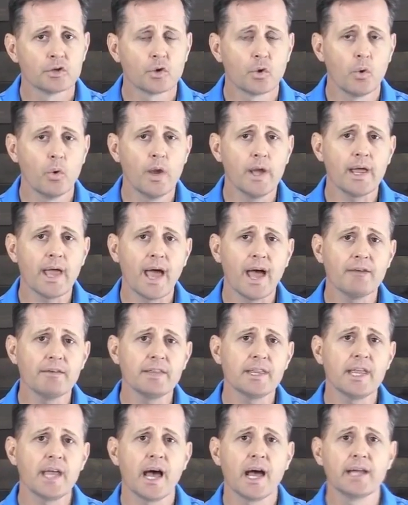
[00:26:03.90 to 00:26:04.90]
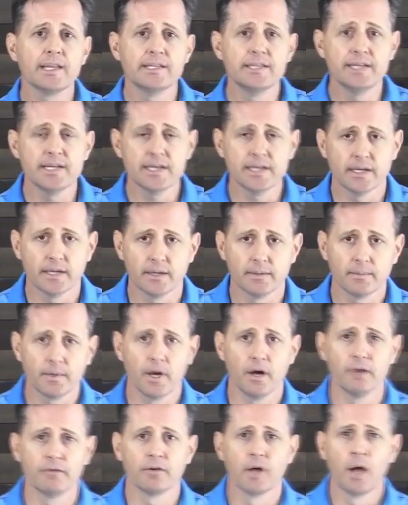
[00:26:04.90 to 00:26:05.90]
Quit having the idea
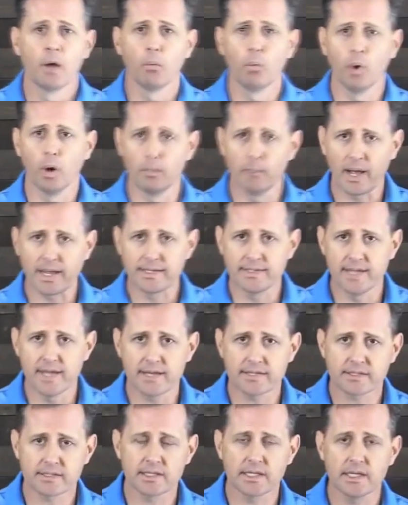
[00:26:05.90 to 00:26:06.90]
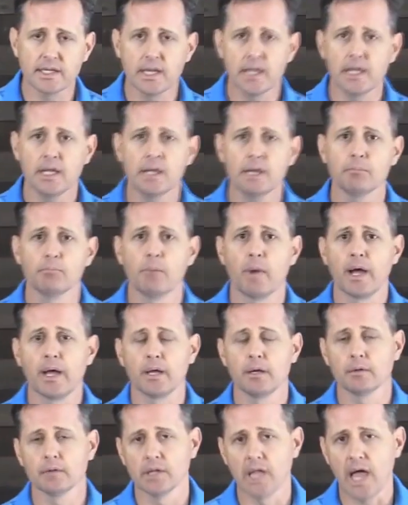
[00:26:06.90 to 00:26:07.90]
of, well, my destiny,
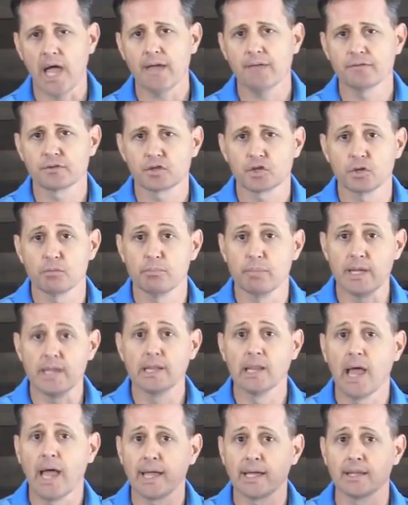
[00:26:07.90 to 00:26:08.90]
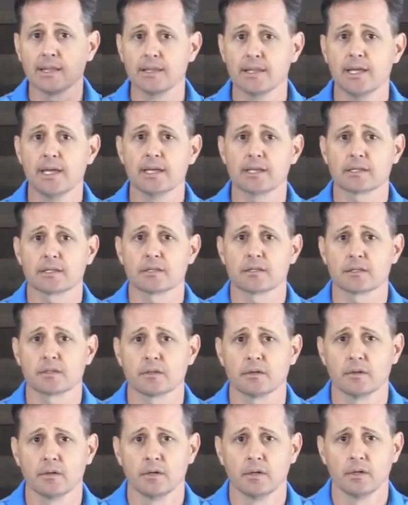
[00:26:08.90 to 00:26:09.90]
my life should be like this,
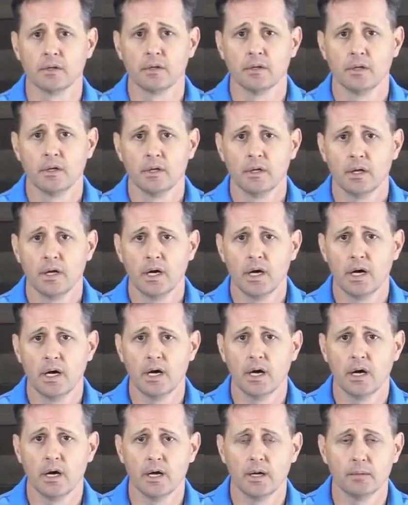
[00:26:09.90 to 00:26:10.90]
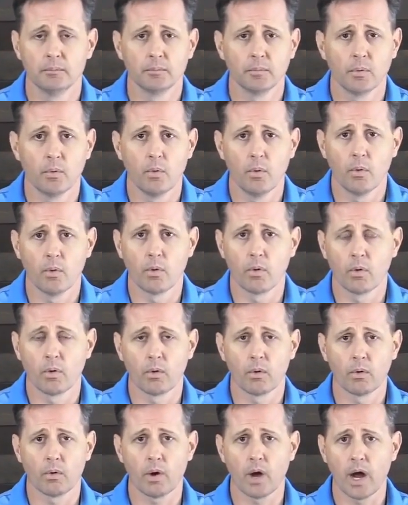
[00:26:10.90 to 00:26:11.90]

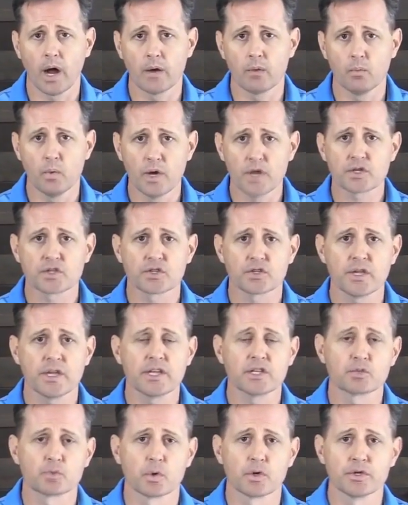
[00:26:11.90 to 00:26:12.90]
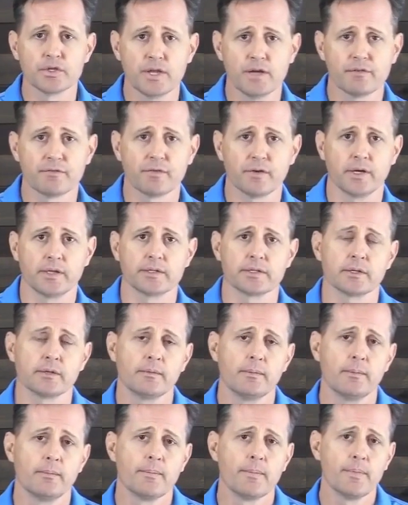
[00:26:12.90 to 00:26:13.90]
or I wish things were different.
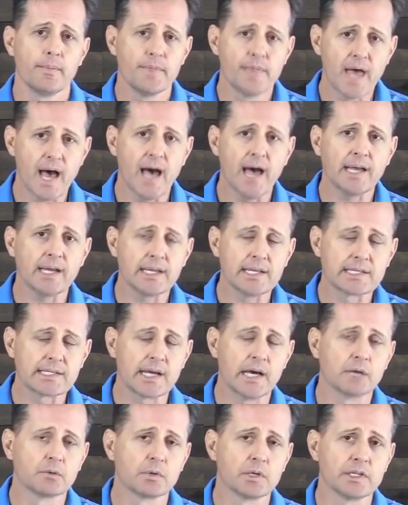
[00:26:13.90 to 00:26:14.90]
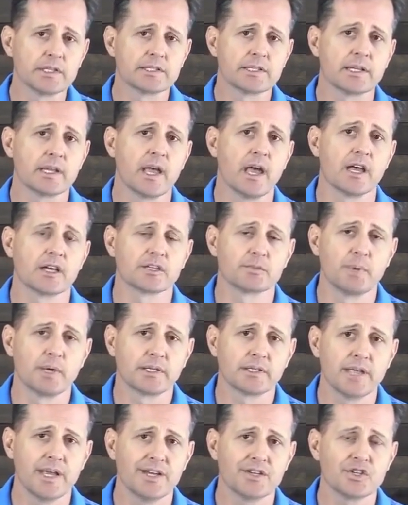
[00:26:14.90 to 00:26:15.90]
That is unrealistic
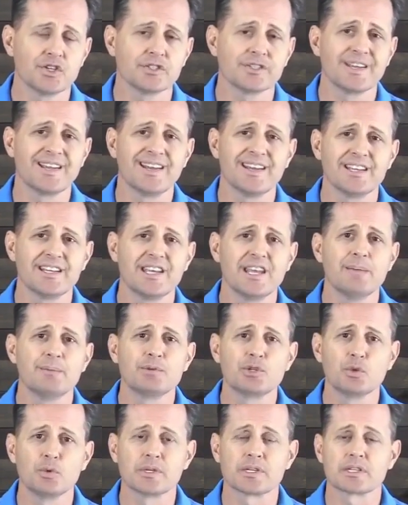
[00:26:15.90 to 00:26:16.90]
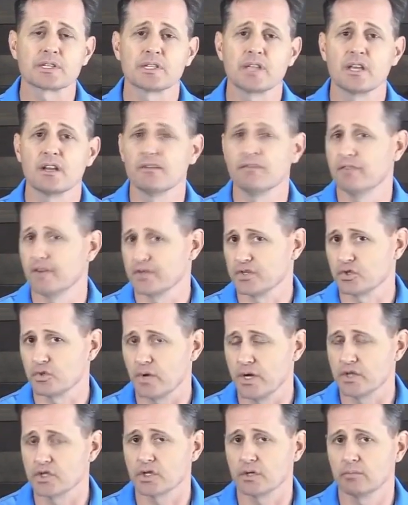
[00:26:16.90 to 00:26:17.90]
expectations, and it keeps you in a state of
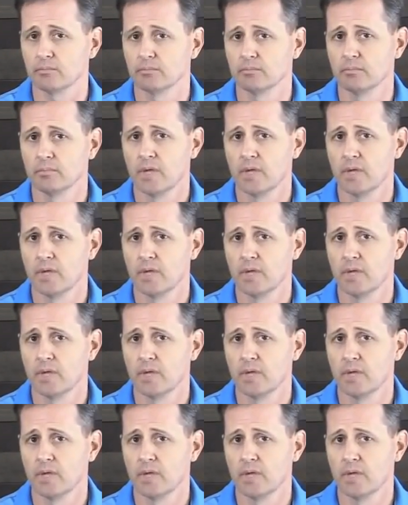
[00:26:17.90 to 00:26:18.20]
frustration.